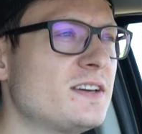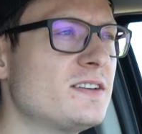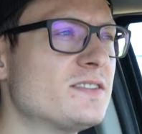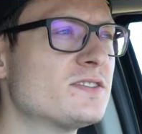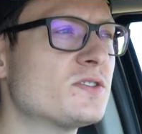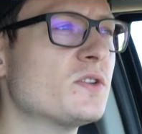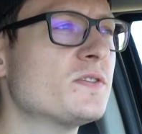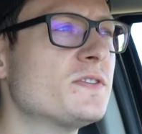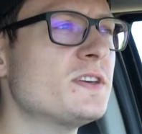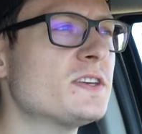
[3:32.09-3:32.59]

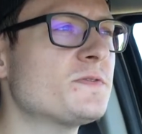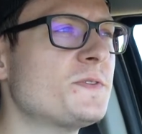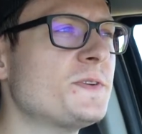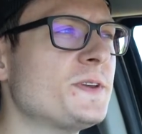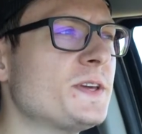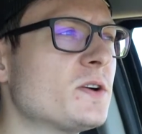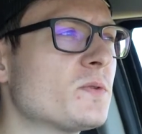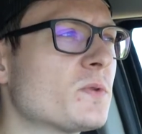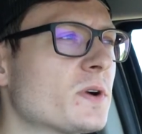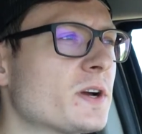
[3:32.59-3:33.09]
So in this
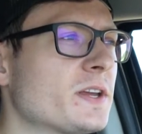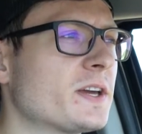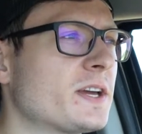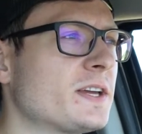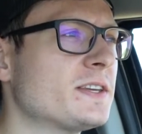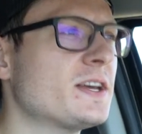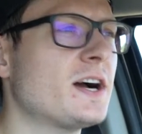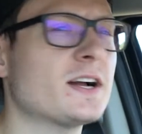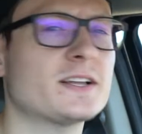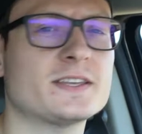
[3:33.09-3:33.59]
video, we're gonna
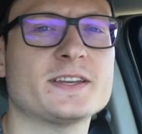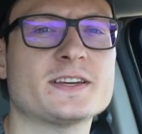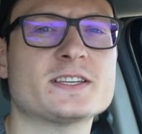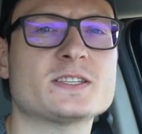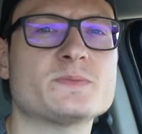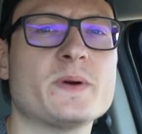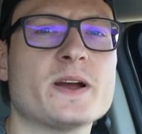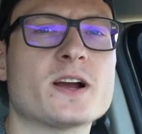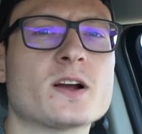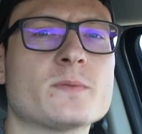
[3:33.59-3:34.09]
conduct an
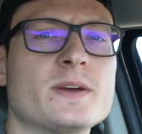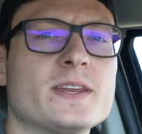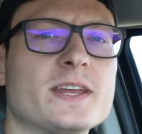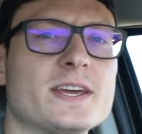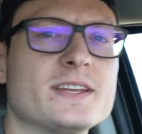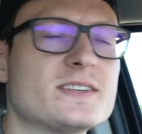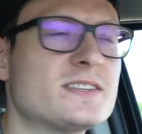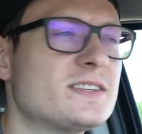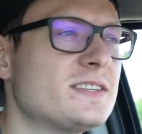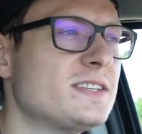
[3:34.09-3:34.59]
experiment
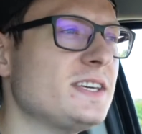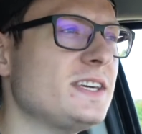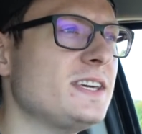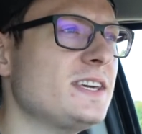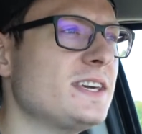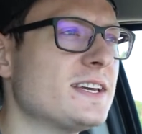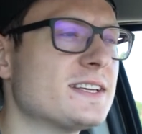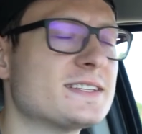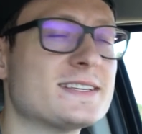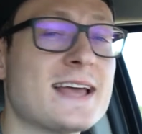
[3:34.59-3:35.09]
and
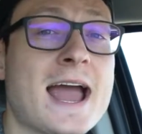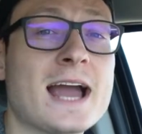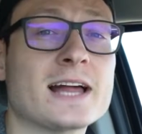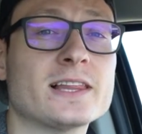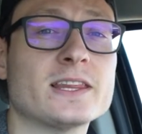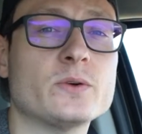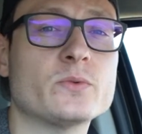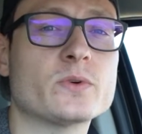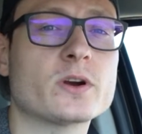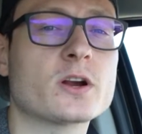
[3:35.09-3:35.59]
see
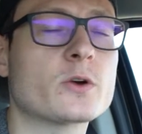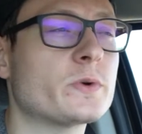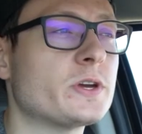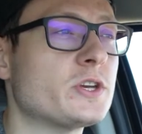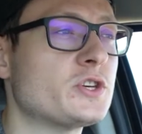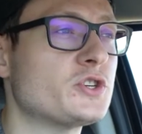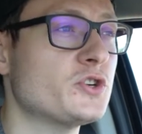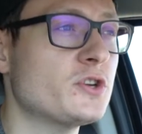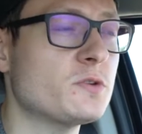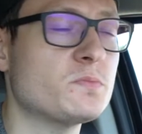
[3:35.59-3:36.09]
exactly where we
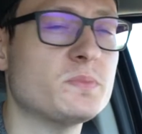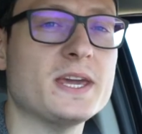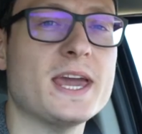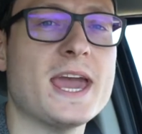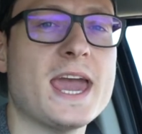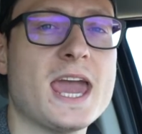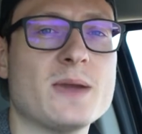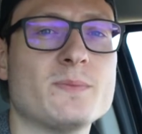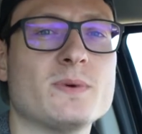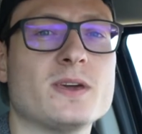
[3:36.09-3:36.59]
should be
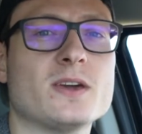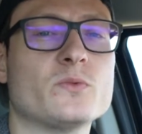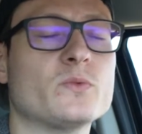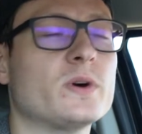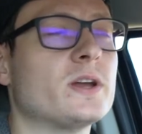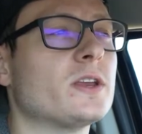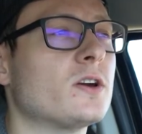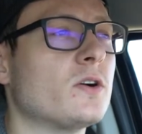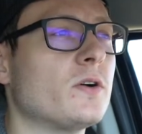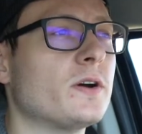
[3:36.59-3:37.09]
aiming
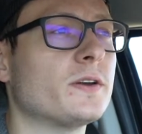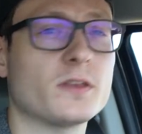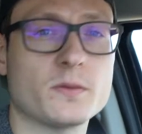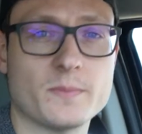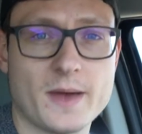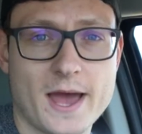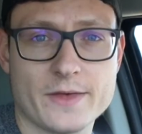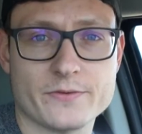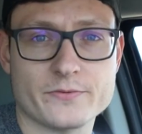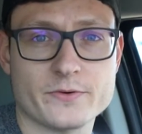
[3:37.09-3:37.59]
when going to the
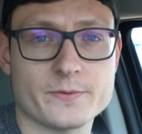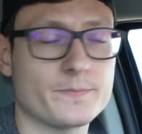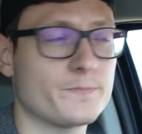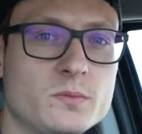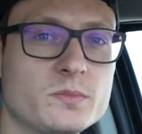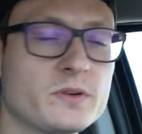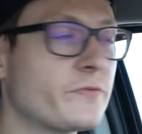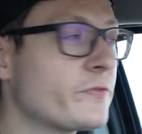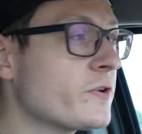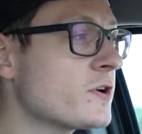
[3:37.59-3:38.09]
bathroom.
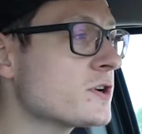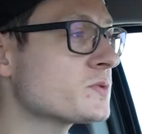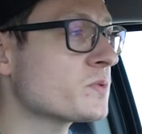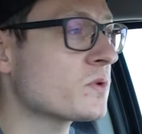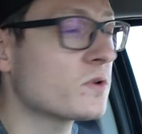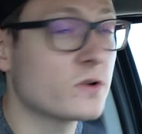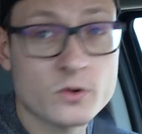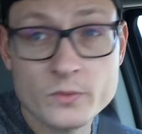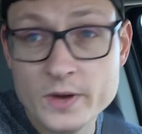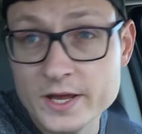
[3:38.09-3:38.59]
But first,
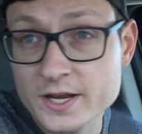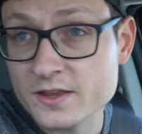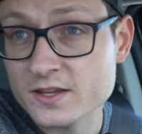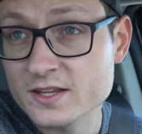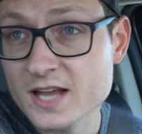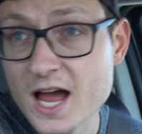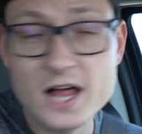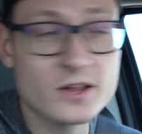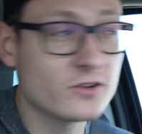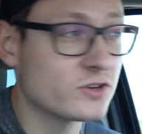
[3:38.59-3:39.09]
we're on our way to the
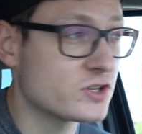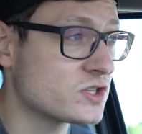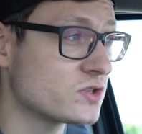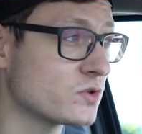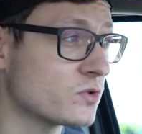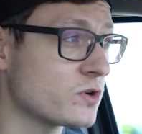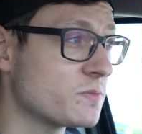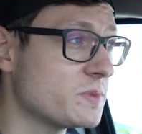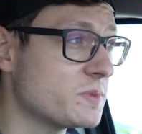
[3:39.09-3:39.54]
dollar store